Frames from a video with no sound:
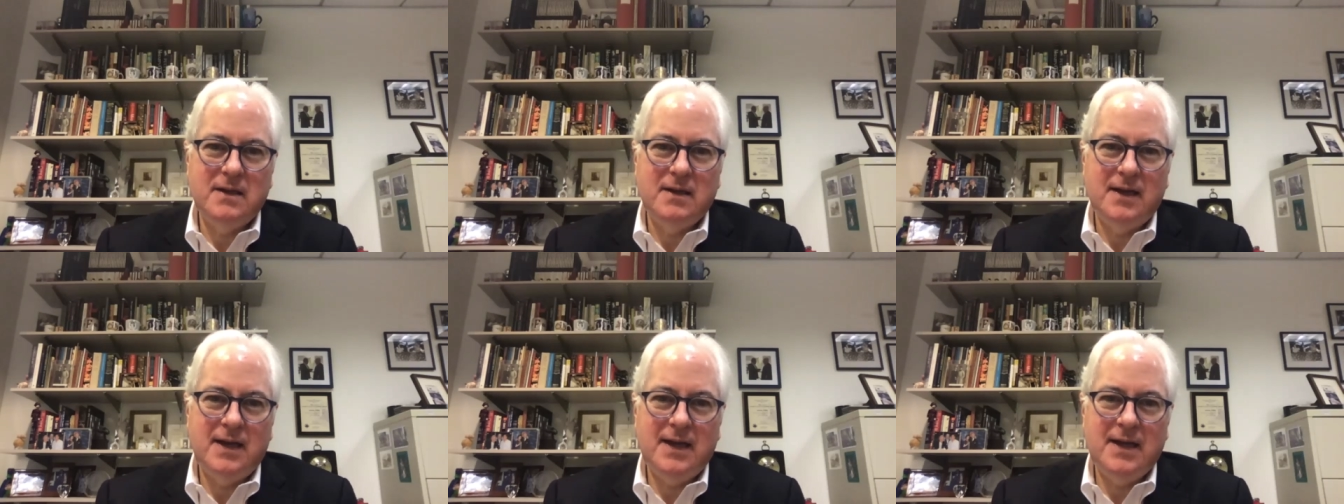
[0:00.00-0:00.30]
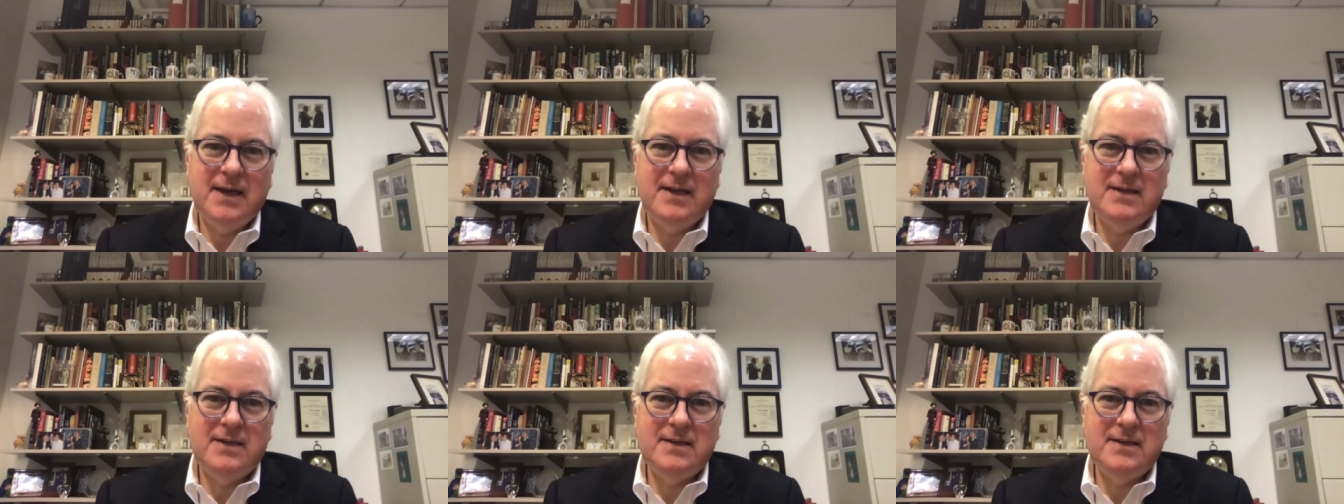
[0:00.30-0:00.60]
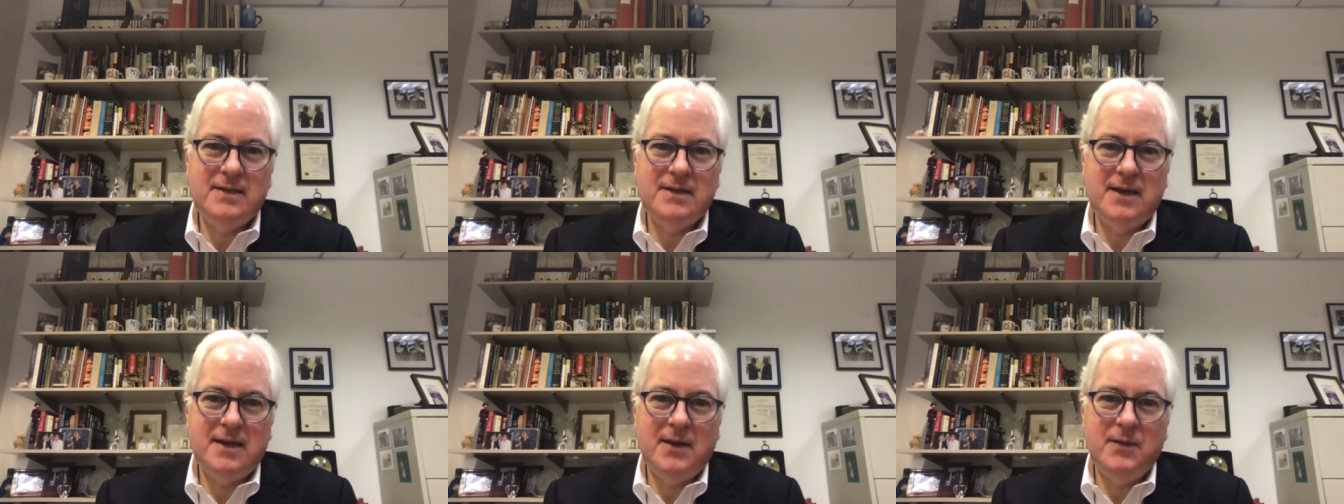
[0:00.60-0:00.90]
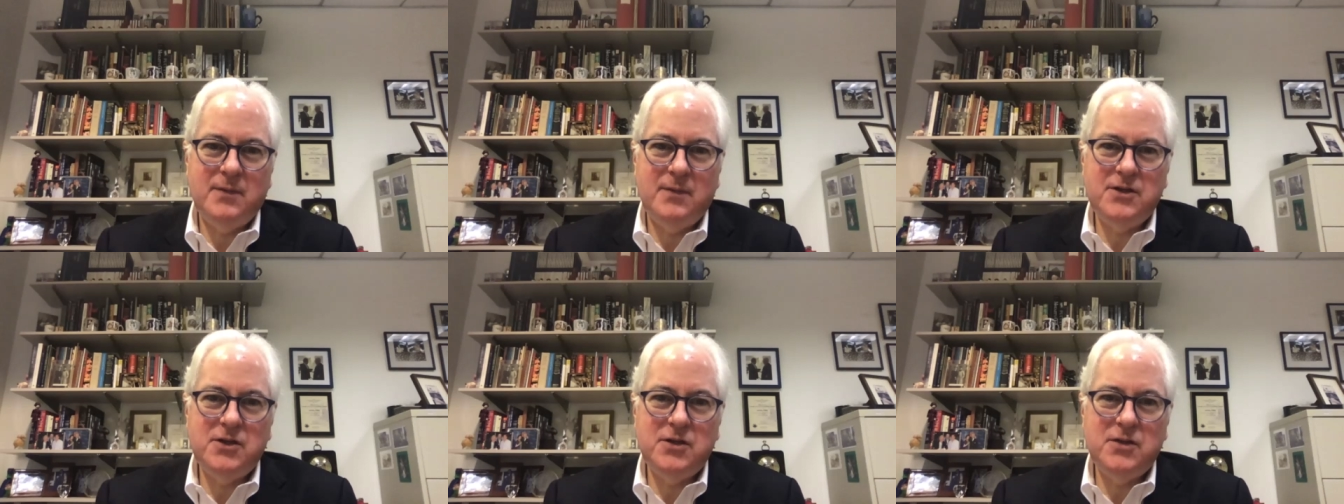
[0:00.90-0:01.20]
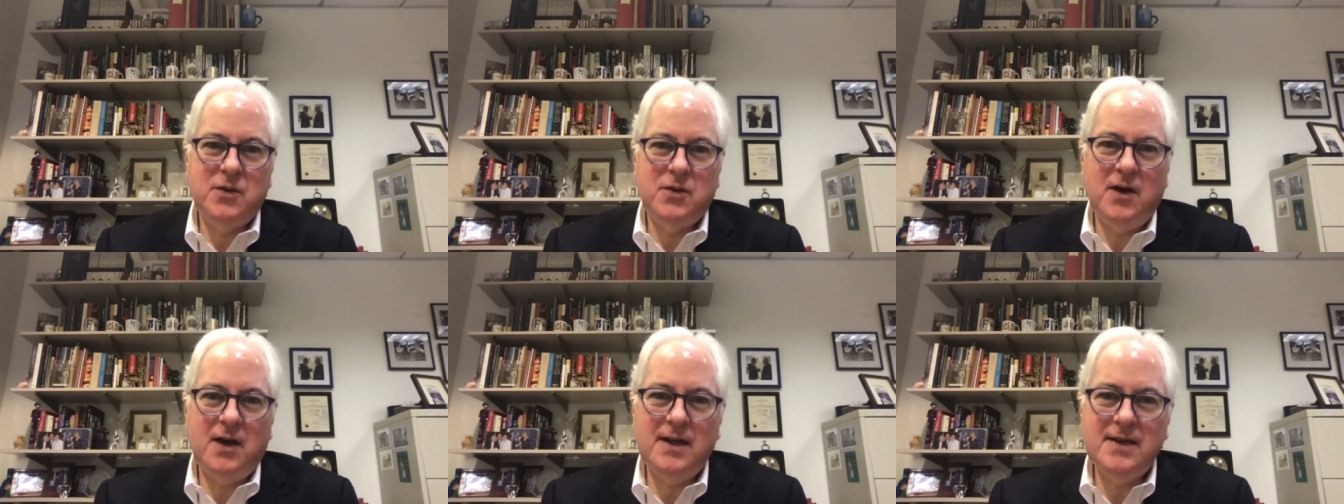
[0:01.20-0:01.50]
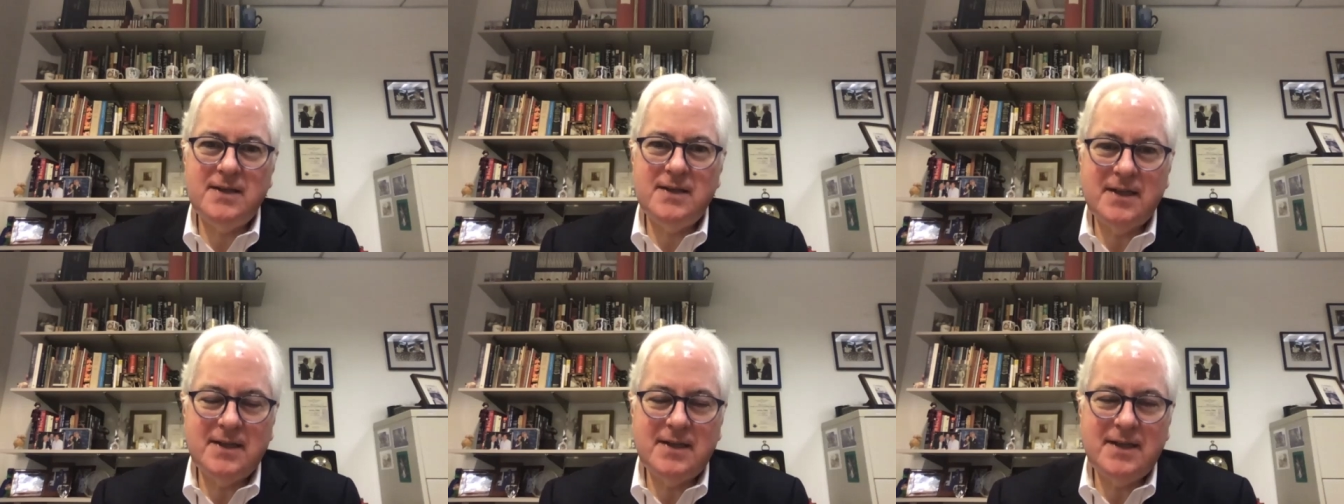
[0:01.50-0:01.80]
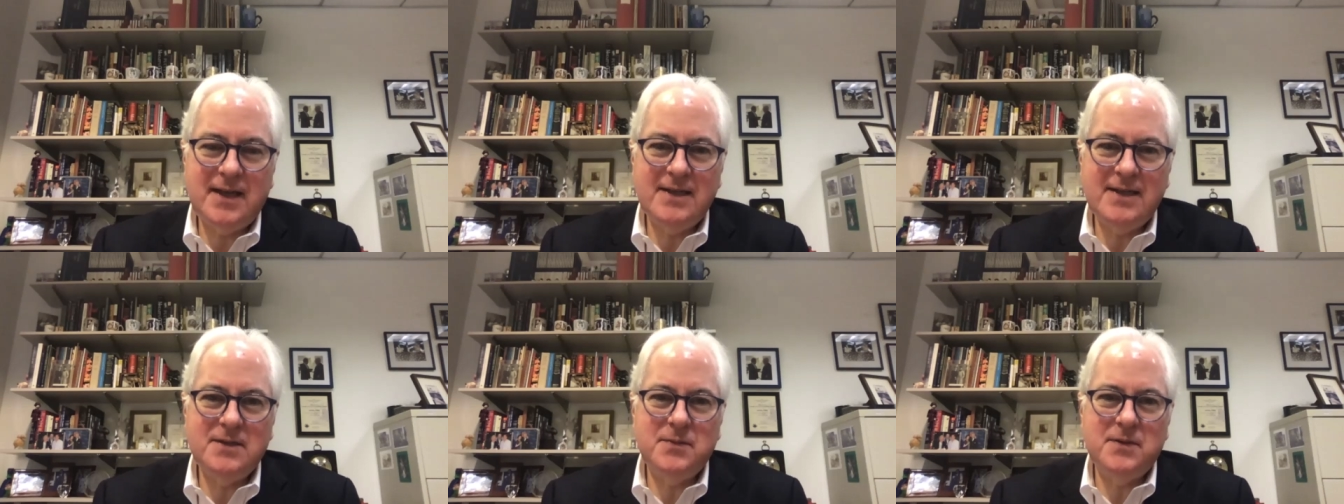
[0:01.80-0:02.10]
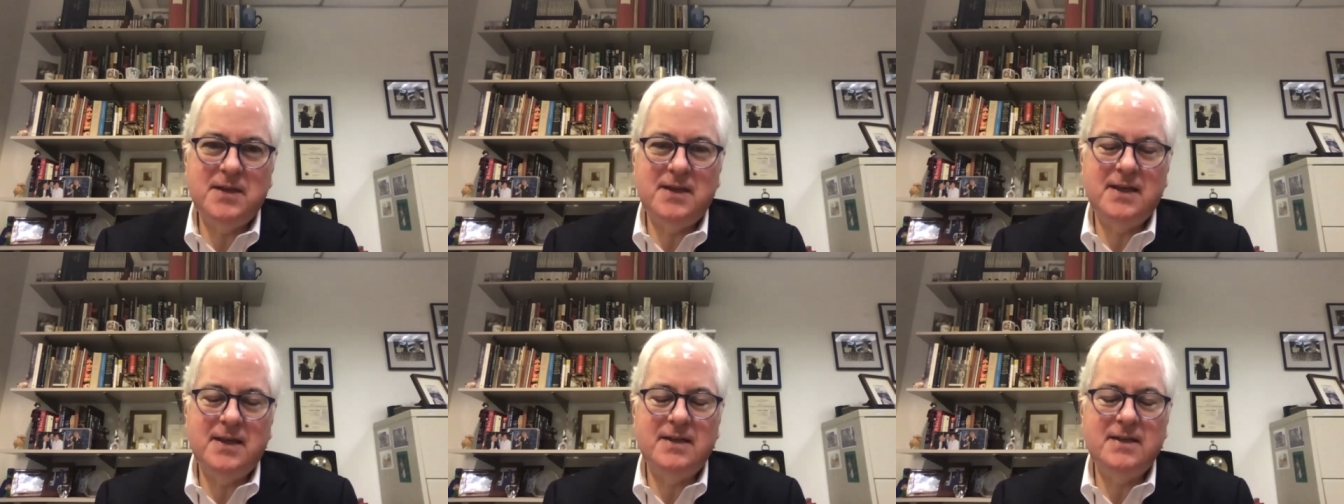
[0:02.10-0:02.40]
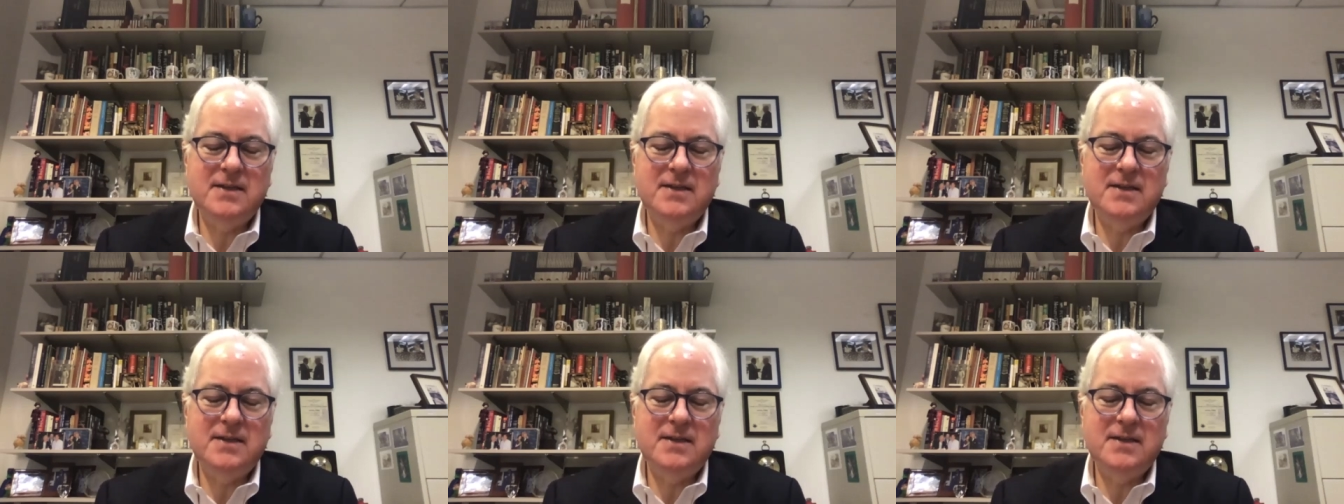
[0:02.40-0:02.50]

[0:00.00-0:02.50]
and I wish you I all have, success with this.